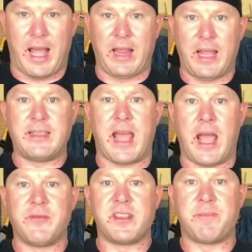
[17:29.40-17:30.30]
I like to
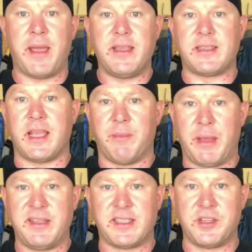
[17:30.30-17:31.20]
have the space and
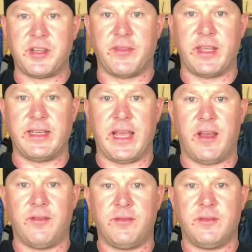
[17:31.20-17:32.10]
maybe cinch everything
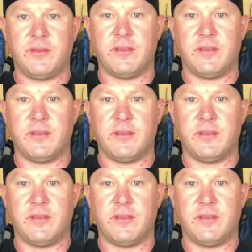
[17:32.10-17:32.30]
down.